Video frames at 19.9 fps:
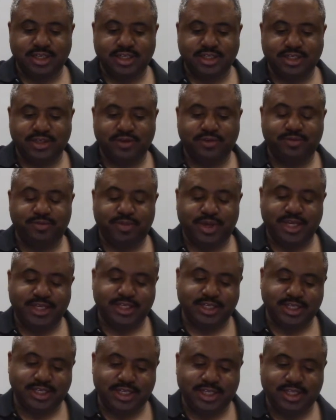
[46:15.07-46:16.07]
So
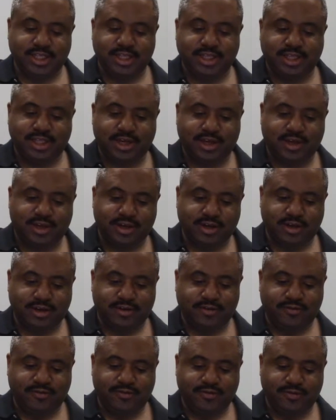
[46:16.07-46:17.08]
basically the thought
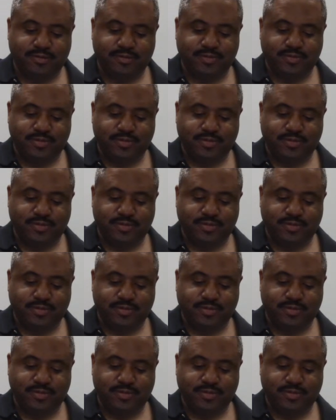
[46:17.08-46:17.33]
of